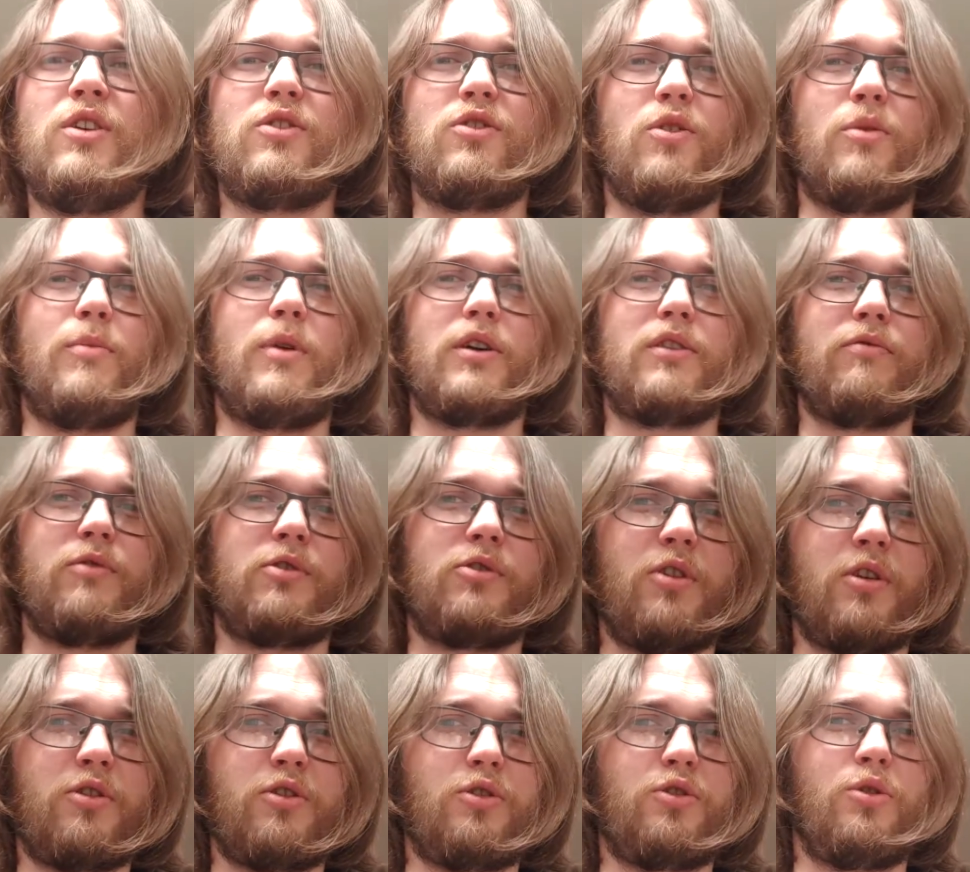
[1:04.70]
so much for
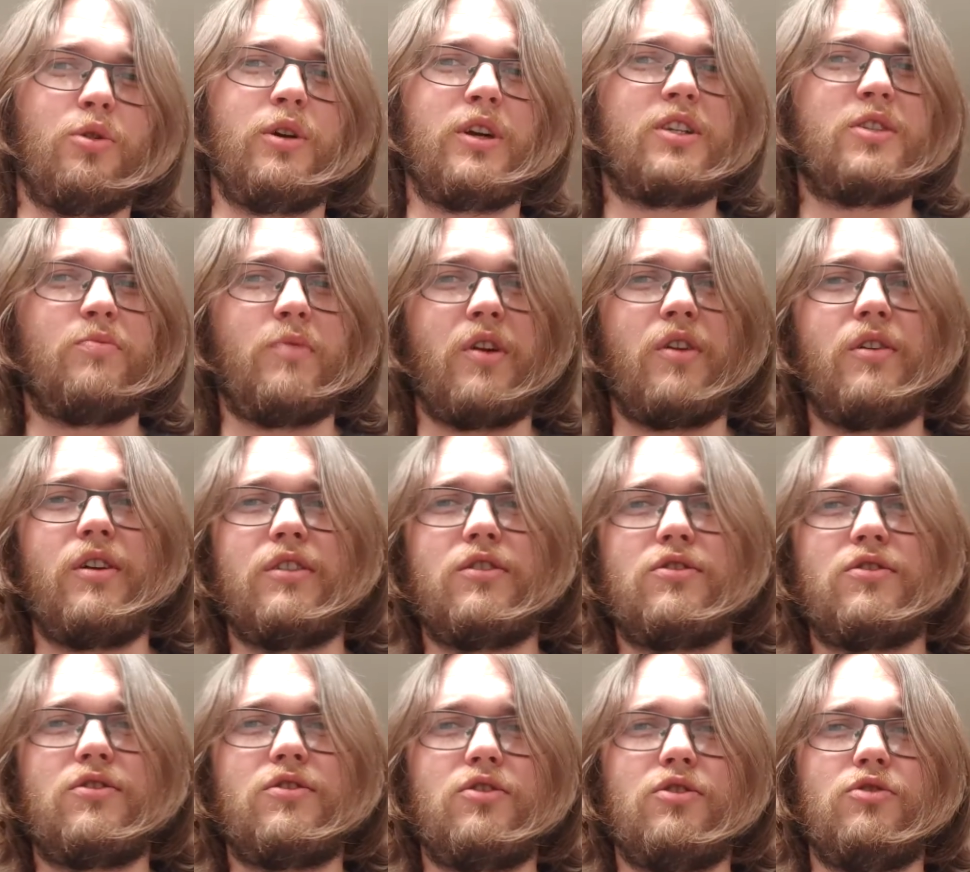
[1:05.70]
such a short
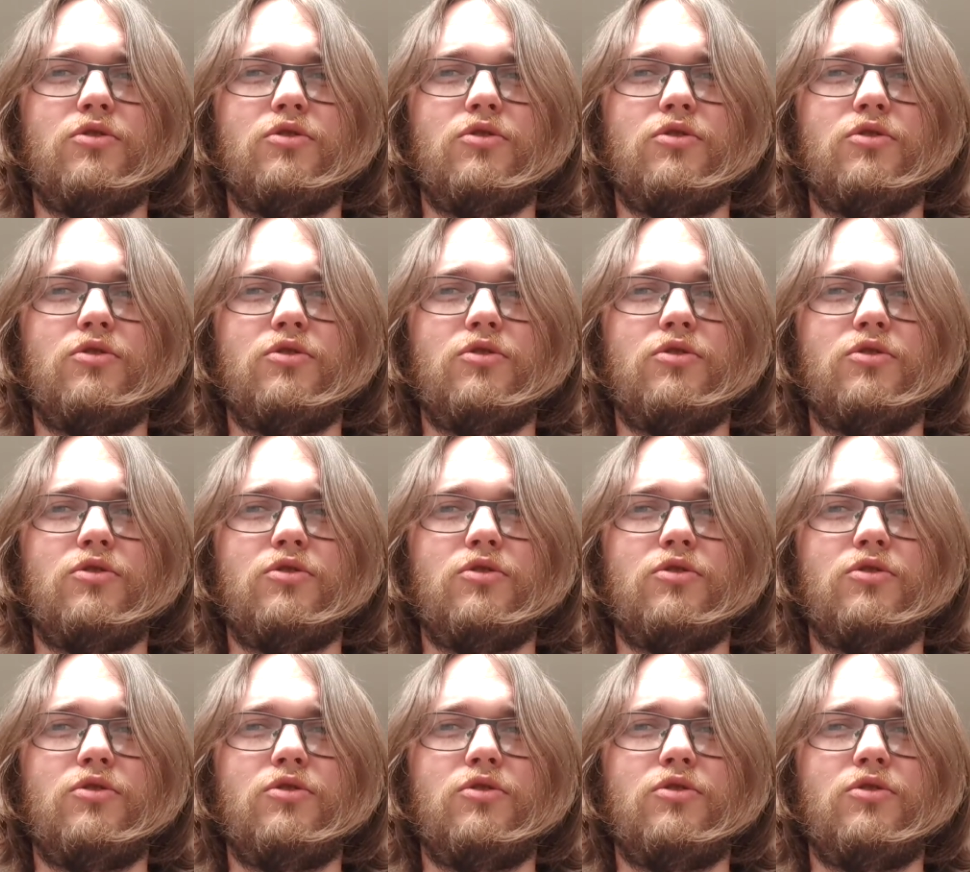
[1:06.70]
experience.